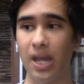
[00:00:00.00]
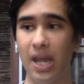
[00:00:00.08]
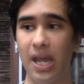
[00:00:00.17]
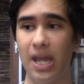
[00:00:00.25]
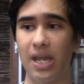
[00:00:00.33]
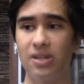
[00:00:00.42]

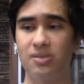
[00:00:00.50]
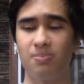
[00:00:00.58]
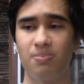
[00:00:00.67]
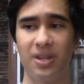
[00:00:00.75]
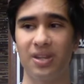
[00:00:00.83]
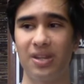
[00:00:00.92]

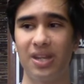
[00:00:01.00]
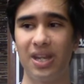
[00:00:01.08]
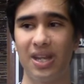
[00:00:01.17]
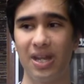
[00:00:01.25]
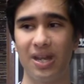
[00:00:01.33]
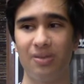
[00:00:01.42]
but
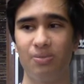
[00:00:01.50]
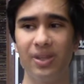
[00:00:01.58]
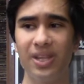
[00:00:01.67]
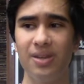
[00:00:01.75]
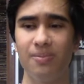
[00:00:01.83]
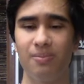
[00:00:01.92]

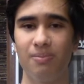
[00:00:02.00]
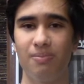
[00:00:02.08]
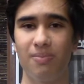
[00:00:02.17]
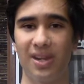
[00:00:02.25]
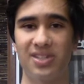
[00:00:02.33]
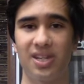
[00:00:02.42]
really
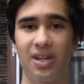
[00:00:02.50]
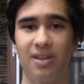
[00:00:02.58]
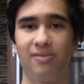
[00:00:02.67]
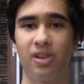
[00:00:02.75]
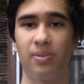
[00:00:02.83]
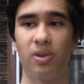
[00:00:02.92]
Mexican
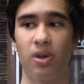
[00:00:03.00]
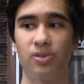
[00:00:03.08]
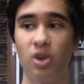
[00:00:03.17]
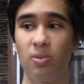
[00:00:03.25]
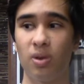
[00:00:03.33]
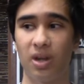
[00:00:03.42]
and Filipino
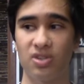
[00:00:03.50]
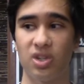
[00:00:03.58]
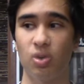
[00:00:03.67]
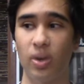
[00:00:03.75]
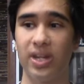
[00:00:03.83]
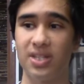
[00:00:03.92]
adobo are actually
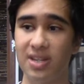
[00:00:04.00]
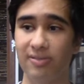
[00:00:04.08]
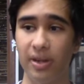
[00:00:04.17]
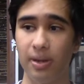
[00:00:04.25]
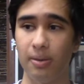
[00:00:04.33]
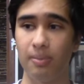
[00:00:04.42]
quite
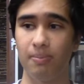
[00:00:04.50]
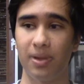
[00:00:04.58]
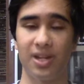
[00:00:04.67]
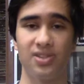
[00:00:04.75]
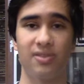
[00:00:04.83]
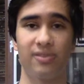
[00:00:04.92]
different.
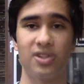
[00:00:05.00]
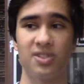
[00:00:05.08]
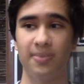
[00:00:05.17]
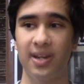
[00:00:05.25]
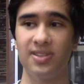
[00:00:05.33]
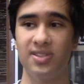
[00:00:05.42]
because of their
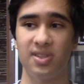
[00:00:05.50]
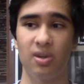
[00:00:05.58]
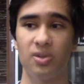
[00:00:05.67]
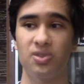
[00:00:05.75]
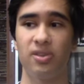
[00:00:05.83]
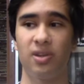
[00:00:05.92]
spices and
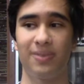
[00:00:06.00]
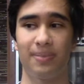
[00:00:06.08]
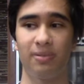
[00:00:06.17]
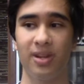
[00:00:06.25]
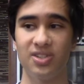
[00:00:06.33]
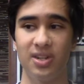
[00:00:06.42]
also in their
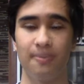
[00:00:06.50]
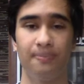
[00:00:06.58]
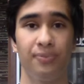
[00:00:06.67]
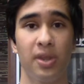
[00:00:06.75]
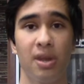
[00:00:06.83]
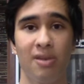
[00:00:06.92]
preparation.
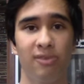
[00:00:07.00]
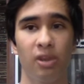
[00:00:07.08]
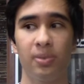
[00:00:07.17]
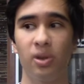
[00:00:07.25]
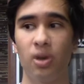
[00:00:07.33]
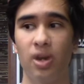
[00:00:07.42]

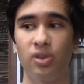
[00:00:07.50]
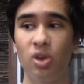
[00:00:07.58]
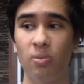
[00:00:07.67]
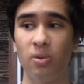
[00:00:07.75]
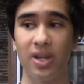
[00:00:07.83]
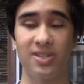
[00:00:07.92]
Filipino
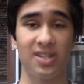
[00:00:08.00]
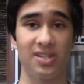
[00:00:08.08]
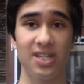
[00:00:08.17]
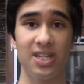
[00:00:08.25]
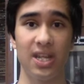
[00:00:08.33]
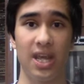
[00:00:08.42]
adobo is
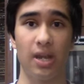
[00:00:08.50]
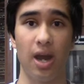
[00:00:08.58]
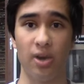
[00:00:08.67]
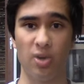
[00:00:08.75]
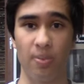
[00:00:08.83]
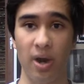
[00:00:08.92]
indeed an
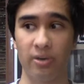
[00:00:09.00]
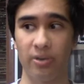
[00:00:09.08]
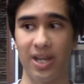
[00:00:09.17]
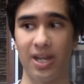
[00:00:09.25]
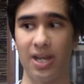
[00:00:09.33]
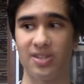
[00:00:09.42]

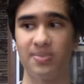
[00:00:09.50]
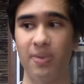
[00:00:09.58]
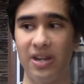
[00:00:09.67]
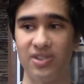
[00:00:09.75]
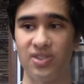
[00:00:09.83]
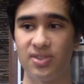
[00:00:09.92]
adobado, a
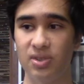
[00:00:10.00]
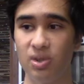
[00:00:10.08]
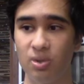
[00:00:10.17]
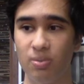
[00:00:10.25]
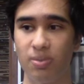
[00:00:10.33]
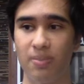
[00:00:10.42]
spice
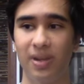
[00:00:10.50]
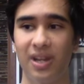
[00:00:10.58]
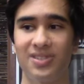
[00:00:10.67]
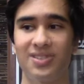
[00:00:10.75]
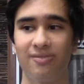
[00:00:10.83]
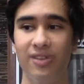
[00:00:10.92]
stew, but
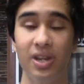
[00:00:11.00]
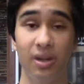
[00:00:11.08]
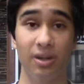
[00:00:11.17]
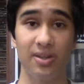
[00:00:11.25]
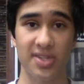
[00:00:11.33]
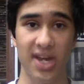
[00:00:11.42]
because the
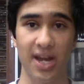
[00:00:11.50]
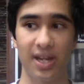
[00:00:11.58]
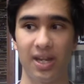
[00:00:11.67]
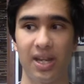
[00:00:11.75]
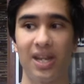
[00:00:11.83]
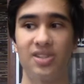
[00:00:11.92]
vinegar is
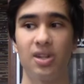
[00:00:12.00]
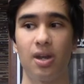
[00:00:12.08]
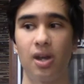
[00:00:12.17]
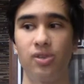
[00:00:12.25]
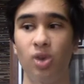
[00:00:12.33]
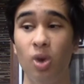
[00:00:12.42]
added, it's an
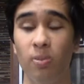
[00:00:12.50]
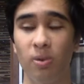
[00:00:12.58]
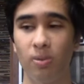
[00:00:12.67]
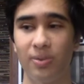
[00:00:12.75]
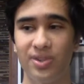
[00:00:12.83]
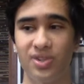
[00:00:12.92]

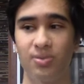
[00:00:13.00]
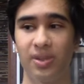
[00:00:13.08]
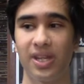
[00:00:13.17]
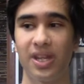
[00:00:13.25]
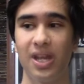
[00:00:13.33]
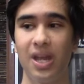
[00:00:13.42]
adobo, which is really